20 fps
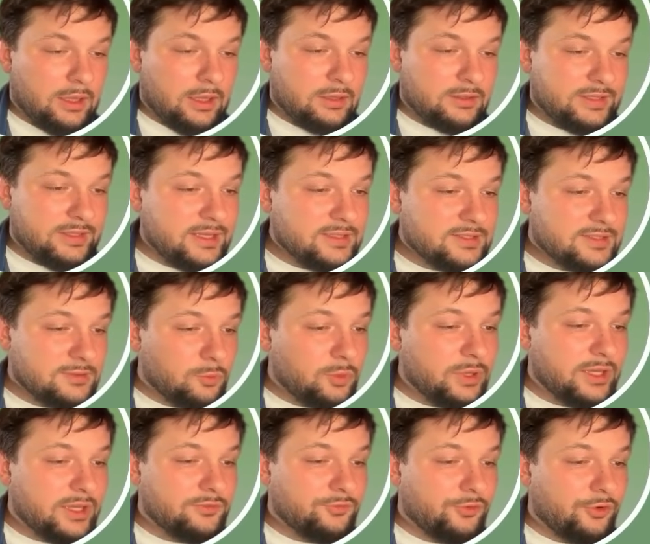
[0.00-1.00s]
Next, we
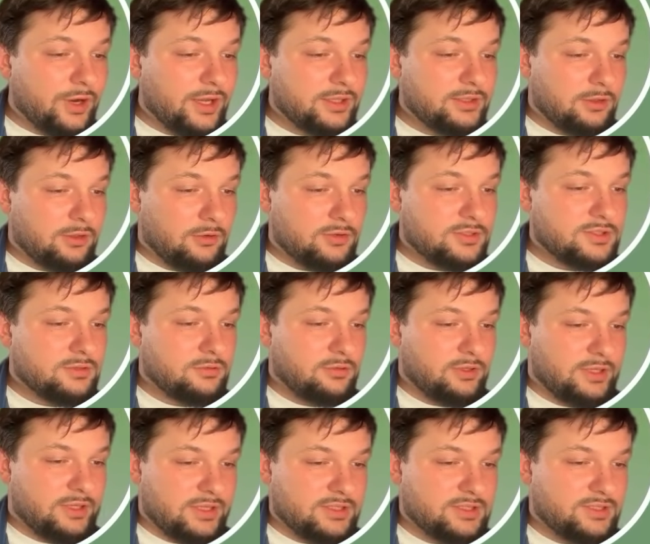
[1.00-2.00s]
can write logs to a
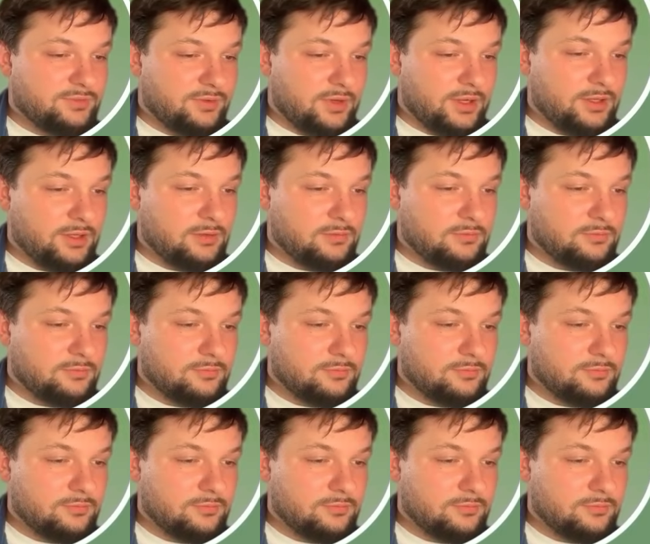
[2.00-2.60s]
text file.